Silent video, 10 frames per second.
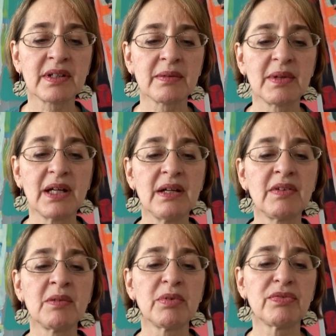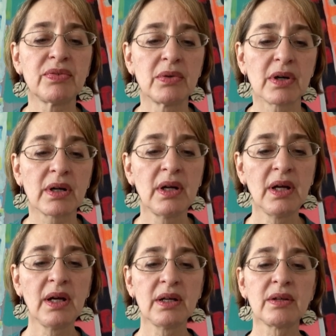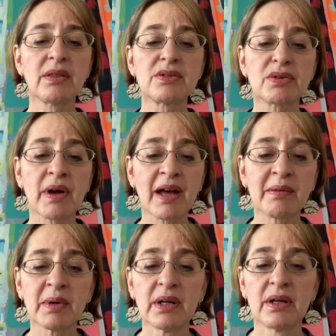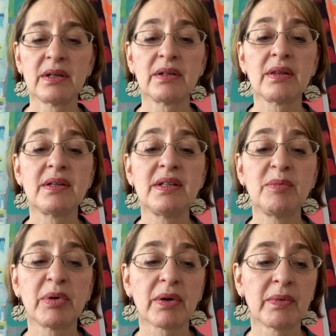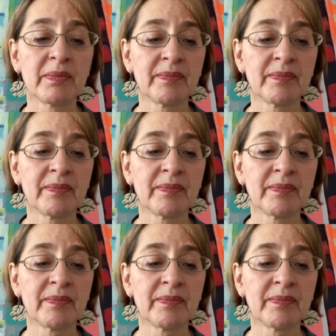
him the evening before, to the tram, to the depot.